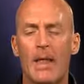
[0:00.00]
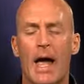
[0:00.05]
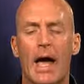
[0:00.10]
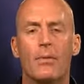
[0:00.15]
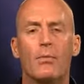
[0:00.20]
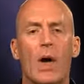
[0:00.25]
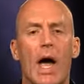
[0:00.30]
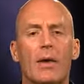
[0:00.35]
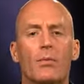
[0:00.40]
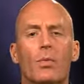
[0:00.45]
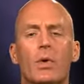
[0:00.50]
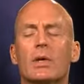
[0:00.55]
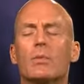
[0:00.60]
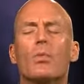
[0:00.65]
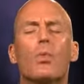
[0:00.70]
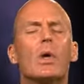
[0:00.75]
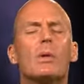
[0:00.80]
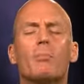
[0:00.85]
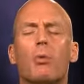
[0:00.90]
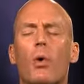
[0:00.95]
and, and we,
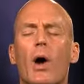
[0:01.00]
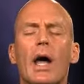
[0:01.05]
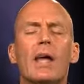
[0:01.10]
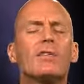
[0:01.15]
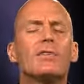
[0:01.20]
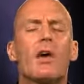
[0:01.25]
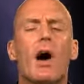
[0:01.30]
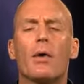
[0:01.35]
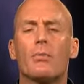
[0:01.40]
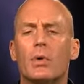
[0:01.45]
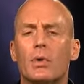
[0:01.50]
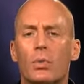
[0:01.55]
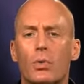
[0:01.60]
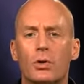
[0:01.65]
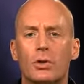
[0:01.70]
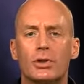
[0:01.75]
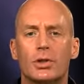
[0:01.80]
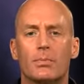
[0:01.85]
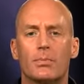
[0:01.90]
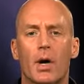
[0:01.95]
we praise God, we
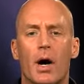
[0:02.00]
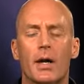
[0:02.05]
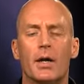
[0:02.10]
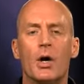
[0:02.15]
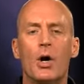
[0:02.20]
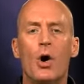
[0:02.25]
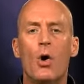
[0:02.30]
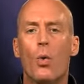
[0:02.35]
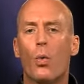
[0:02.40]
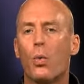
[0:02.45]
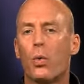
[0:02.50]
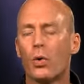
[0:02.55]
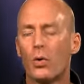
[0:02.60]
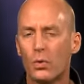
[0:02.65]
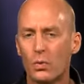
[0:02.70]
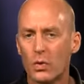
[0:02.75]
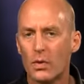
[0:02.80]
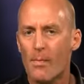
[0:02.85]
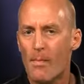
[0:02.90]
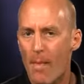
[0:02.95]
worship God,
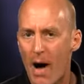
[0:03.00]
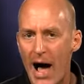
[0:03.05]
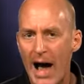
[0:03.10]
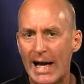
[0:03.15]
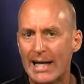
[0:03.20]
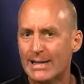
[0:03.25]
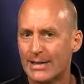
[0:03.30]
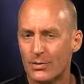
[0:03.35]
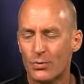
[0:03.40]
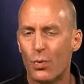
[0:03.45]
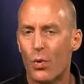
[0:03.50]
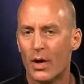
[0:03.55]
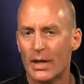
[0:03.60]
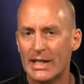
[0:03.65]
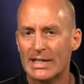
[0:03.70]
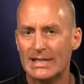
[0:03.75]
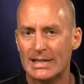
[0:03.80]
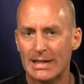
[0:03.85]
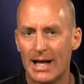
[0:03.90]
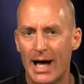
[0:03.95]
we're reminded what
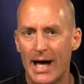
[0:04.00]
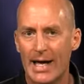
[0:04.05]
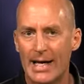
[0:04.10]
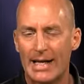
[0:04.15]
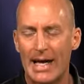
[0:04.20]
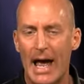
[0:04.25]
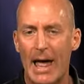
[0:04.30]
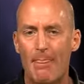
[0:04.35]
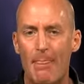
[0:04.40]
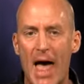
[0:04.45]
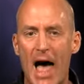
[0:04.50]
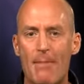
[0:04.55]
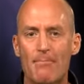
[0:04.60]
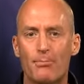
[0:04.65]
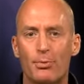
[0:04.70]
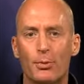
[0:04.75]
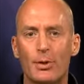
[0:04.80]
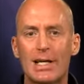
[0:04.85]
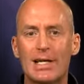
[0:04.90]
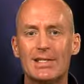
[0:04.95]
He's like. And
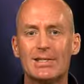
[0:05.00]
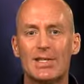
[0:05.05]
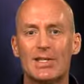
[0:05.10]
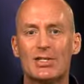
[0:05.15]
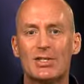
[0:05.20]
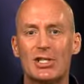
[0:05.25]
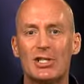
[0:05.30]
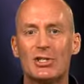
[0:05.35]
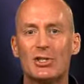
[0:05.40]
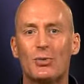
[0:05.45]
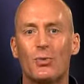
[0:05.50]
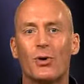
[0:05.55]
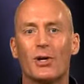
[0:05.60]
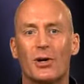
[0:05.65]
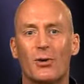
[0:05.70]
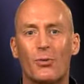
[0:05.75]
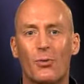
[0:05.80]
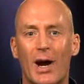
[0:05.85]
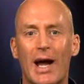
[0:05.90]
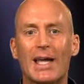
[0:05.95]
that brings us into a
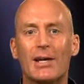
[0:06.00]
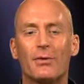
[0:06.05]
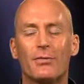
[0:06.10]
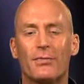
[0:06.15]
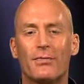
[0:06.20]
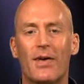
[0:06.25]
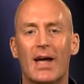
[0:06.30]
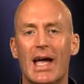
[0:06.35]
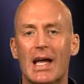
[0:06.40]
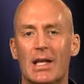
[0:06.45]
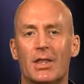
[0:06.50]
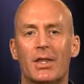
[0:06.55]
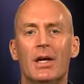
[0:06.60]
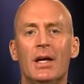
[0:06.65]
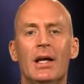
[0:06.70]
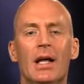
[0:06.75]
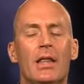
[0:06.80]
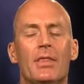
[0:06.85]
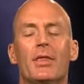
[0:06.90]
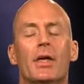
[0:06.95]
greater faith
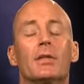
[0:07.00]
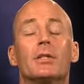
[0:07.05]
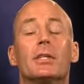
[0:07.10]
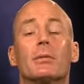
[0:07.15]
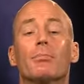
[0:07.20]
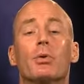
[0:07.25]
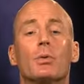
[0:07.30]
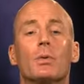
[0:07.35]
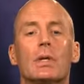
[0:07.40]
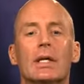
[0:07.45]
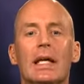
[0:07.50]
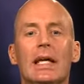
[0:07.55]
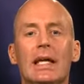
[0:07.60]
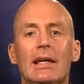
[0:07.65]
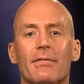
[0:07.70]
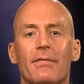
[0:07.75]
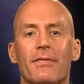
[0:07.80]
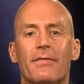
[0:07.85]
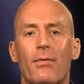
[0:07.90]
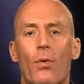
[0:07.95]
that, to
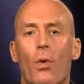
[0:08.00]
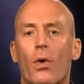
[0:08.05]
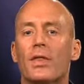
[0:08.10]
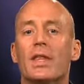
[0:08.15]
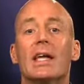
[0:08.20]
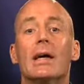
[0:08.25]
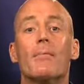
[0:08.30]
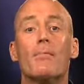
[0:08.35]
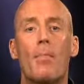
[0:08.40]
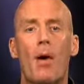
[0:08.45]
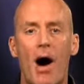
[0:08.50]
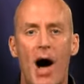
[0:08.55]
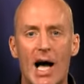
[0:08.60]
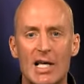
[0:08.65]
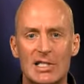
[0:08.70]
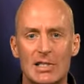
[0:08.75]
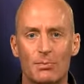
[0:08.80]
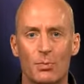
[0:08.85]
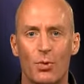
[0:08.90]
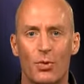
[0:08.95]
believe for the
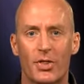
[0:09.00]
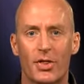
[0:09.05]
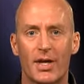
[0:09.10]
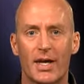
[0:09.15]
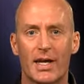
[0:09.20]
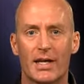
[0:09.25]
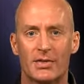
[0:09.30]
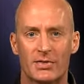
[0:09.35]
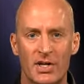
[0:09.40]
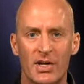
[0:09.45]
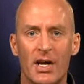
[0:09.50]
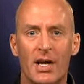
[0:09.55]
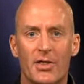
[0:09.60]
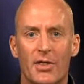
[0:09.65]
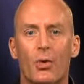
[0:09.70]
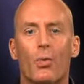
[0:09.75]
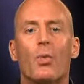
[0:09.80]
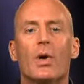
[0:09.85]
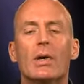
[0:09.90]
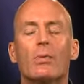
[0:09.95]
impossible things
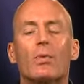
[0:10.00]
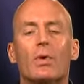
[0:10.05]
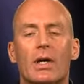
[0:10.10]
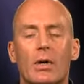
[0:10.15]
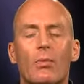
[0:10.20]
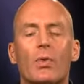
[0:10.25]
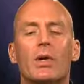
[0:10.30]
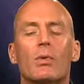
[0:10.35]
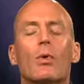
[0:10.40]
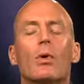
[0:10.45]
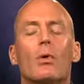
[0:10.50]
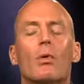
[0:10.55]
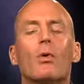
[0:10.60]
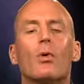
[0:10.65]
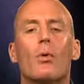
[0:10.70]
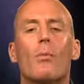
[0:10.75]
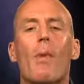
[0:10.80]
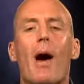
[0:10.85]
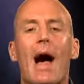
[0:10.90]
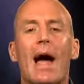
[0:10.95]
that we, we
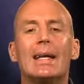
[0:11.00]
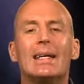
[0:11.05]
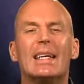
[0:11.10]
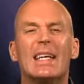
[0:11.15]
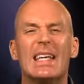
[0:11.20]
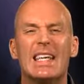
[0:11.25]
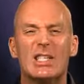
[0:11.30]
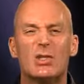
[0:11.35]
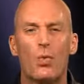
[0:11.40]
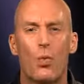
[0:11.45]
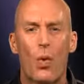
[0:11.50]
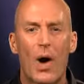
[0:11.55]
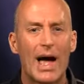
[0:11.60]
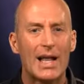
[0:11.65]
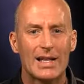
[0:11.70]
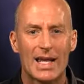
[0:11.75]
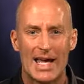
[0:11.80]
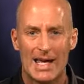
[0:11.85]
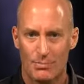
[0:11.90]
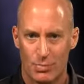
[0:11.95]
were reminded He's
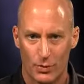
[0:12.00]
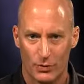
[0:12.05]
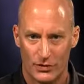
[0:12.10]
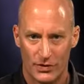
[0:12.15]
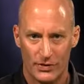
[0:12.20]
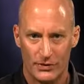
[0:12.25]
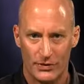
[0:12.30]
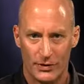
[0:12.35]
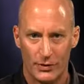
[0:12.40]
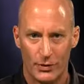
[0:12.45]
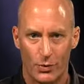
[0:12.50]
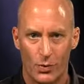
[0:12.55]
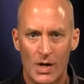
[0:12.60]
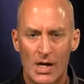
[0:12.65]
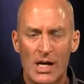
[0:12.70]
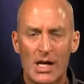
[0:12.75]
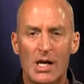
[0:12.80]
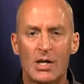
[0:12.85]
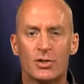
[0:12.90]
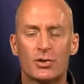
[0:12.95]
well able to do.
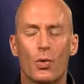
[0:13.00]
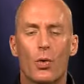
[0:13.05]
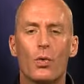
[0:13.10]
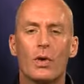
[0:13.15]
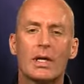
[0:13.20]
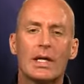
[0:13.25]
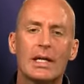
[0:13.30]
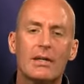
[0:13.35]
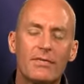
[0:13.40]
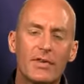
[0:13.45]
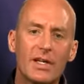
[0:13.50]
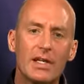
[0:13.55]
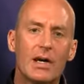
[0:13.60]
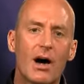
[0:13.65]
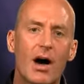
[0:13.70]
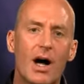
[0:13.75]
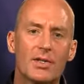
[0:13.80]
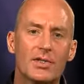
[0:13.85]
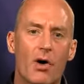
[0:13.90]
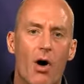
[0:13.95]
So giving
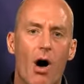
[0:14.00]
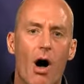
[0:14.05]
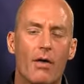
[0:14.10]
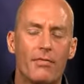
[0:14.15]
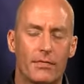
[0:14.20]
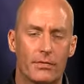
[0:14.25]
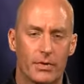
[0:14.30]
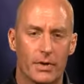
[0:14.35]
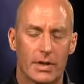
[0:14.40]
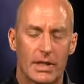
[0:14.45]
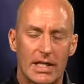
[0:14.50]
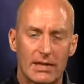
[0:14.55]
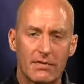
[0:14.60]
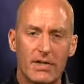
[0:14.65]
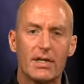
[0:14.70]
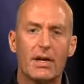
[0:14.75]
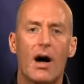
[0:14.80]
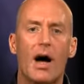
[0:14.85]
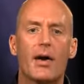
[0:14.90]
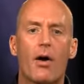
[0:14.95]
God's offering,
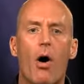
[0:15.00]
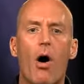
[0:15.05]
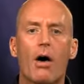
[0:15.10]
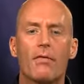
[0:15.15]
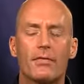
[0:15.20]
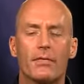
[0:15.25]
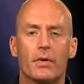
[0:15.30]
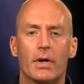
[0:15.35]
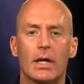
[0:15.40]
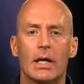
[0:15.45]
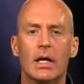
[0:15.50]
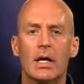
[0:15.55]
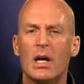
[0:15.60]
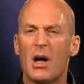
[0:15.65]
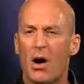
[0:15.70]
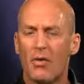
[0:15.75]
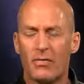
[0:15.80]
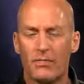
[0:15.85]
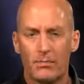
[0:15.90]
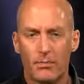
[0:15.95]
giving God offering
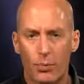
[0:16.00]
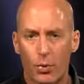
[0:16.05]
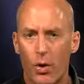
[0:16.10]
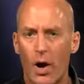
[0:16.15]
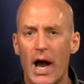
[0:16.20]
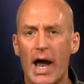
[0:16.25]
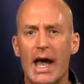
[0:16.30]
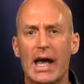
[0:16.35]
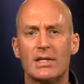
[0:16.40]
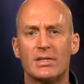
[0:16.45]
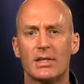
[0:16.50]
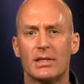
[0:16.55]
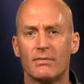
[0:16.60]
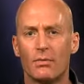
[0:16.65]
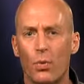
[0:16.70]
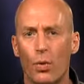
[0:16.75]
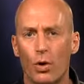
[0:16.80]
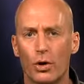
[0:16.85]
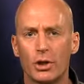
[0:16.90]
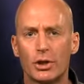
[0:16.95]
of praise and of
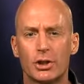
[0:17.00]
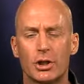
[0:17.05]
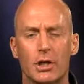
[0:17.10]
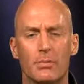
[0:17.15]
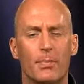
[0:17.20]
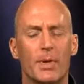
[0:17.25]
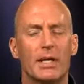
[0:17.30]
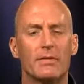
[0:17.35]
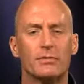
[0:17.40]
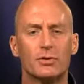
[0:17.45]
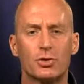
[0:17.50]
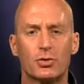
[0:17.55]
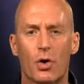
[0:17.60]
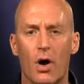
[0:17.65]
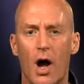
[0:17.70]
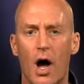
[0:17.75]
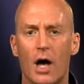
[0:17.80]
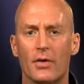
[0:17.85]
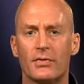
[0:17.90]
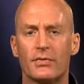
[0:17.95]
worship and of
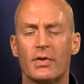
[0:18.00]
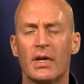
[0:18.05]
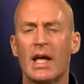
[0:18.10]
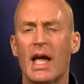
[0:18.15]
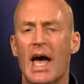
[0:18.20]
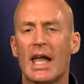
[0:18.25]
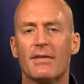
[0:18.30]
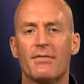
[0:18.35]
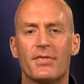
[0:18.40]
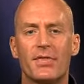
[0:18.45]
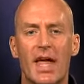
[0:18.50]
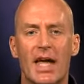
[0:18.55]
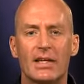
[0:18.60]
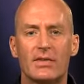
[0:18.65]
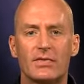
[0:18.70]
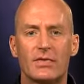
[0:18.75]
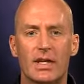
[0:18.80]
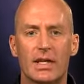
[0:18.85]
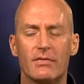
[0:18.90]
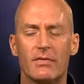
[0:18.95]
trust and of
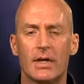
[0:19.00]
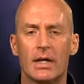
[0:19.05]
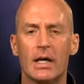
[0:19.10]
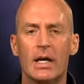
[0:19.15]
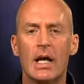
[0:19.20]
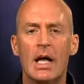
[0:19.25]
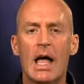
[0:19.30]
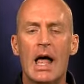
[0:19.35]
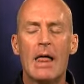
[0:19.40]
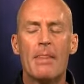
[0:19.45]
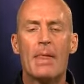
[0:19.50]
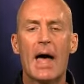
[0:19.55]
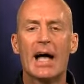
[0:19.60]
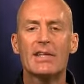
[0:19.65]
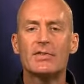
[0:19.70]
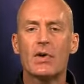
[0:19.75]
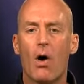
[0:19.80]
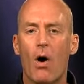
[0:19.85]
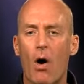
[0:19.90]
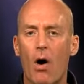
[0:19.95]
thanksgiving,
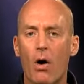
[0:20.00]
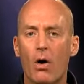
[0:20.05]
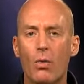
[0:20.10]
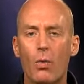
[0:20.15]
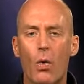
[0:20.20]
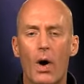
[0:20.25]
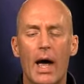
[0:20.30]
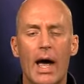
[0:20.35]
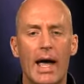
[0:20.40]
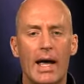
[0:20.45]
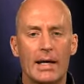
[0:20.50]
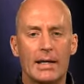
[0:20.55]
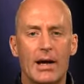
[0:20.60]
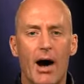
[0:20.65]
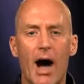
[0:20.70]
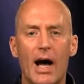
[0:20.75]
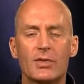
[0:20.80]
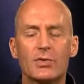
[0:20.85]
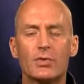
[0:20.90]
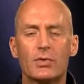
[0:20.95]
that's our way.
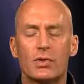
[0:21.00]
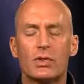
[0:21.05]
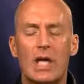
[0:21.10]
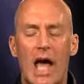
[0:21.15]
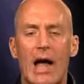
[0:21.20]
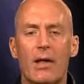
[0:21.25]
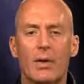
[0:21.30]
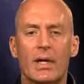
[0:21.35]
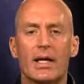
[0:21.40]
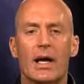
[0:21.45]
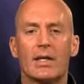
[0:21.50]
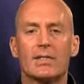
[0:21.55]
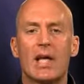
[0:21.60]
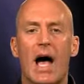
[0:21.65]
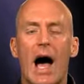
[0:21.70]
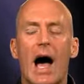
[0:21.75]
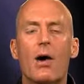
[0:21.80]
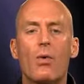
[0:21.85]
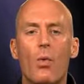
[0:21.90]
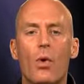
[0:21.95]
God's telling us,
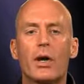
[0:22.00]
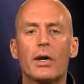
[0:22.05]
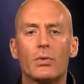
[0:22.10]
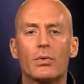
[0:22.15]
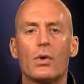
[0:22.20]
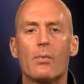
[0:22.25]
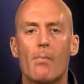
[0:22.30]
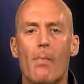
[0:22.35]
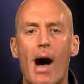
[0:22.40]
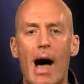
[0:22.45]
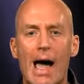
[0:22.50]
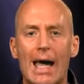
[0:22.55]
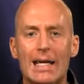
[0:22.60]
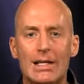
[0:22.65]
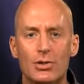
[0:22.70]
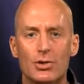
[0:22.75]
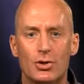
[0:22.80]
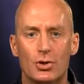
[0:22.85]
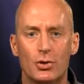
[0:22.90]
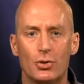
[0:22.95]
I want to
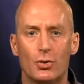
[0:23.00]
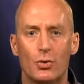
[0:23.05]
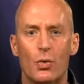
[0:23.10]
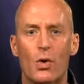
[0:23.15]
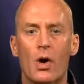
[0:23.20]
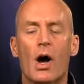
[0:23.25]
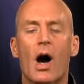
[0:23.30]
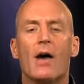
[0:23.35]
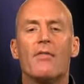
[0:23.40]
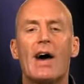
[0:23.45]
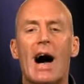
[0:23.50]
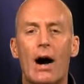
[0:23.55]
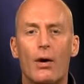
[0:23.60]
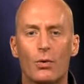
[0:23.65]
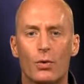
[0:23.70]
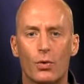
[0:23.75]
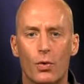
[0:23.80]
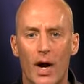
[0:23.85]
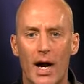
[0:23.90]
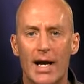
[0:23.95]
remind you of how
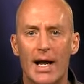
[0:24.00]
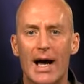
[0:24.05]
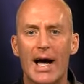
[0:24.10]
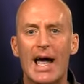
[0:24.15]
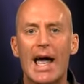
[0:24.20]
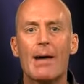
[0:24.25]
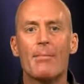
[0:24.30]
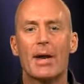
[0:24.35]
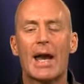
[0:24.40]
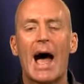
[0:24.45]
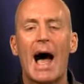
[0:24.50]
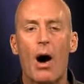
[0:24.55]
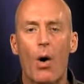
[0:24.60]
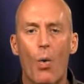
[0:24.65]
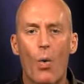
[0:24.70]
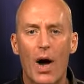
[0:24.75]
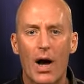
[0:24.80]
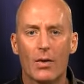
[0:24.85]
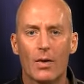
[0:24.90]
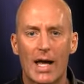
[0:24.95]
great I am and how
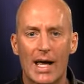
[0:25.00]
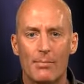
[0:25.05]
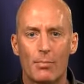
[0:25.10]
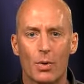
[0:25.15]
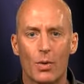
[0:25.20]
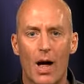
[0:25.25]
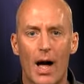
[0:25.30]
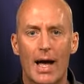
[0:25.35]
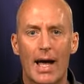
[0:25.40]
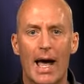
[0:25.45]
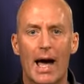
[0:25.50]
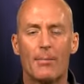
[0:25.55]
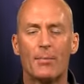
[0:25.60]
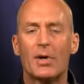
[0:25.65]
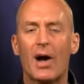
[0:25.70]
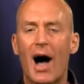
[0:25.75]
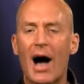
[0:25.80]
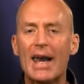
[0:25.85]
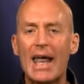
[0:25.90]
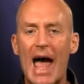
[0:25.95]
well able I am.
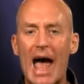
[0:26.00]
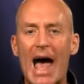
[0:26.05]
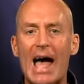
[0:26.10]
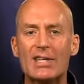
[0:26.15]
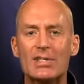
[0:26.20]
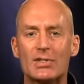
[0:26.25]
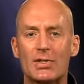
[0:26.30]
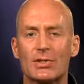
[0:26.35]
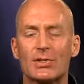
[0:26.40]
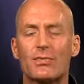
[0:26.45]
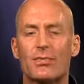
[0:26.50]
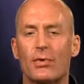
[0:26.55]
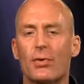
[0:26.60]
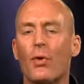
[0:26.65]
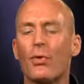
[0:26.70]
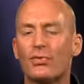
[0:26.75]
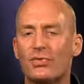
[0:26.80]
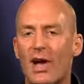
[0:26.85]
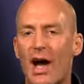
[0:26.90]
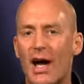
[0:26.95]
God asks us for
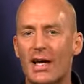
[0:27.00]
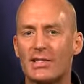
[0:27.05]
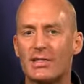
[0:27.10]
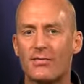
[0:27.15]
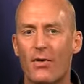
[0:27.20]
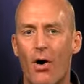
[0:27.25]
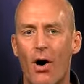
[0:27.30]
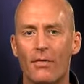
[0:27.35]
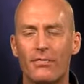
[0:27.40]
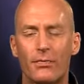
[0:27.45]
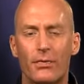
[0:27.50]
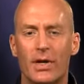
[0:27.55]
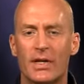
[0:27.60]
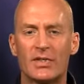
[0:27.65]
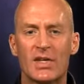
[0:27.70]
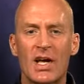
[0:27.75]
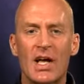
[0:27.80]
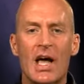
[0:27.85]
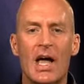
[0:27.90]
those kinds of offerings,